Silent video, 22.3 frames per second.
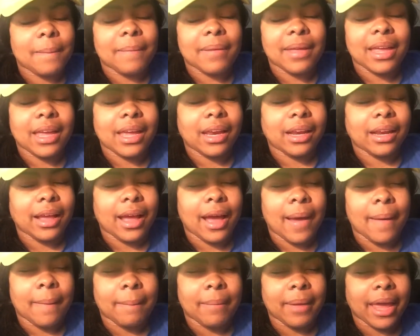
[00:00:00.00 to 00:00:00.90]
been
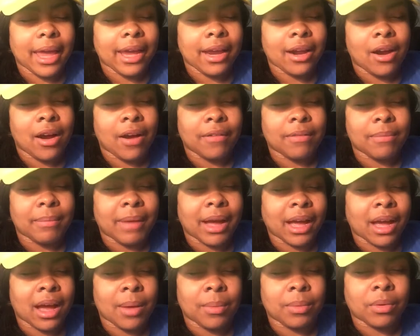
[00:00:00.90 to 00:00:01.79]
got paid off
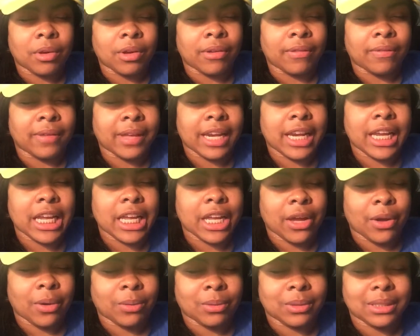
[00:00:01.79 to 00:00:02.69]
my couple of
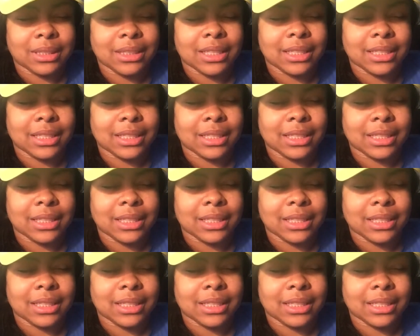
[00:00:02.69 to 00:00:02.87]
videos